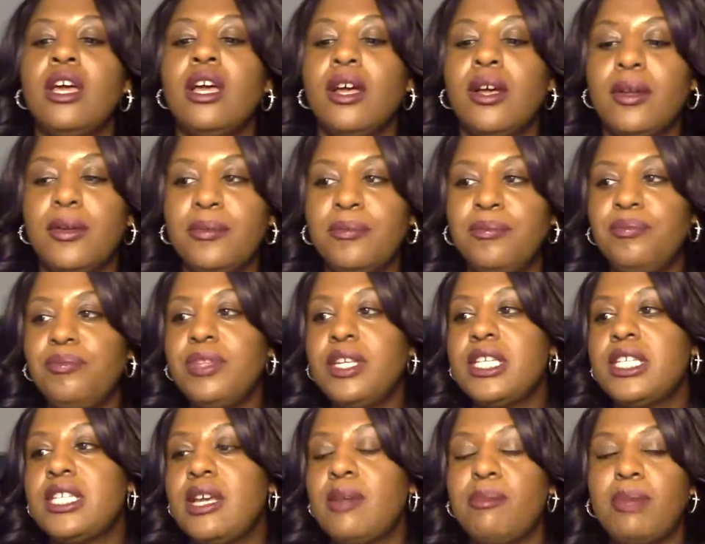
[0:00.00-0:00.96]

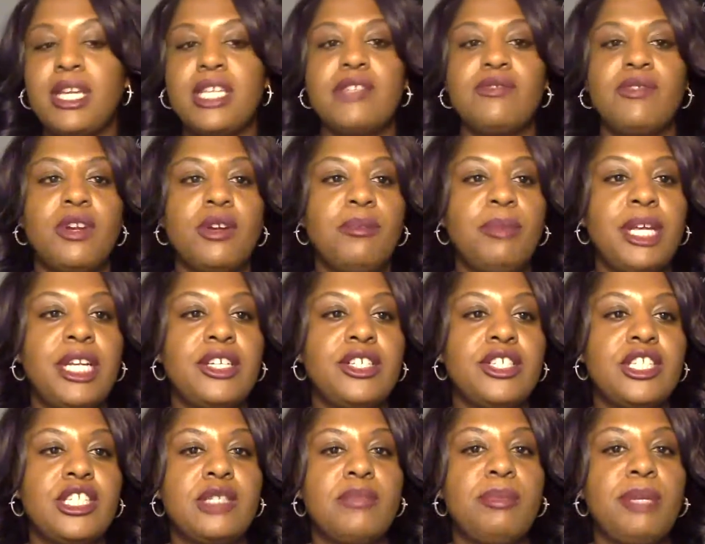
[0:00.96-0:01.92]
That makes for a better
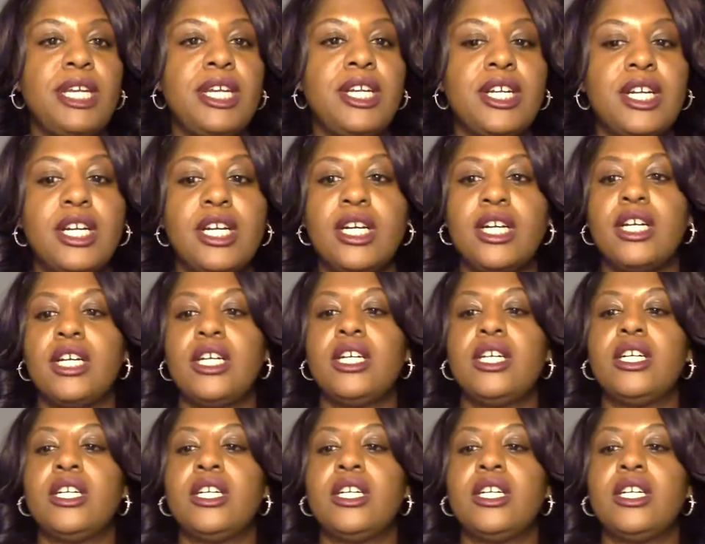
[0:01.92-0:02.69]
speaker.